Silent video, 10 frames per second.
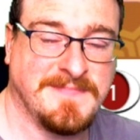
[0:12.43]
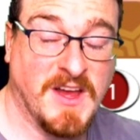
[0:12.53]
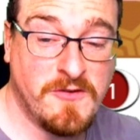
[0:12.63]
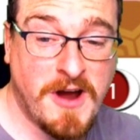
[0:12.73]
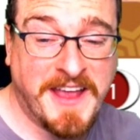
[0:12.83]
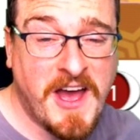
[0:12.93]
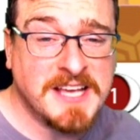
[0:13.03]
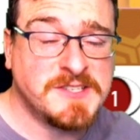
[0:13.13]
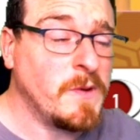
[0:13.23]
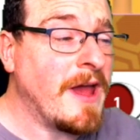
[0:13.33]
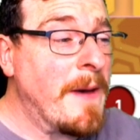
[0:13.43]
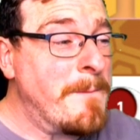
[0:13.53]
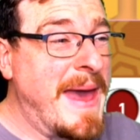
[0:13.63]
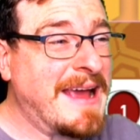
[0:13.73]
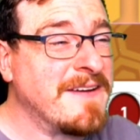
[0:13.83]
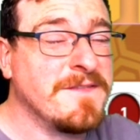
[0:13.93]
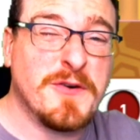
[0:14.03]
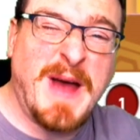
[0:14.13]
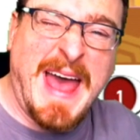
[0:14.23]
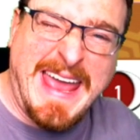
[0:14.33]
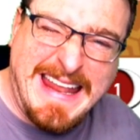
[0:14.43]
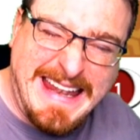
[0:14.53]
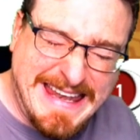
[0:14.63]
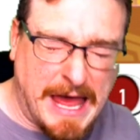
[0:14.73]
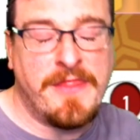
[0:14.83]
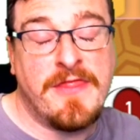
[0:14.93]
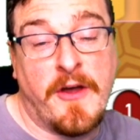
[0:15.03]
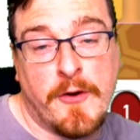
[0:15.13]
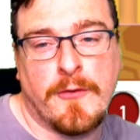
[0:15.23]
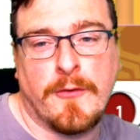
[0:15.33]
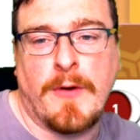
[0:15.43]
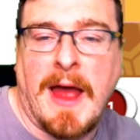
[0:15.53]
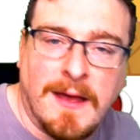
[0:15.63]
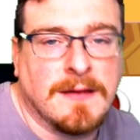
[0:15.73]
Alright guys, we are back for another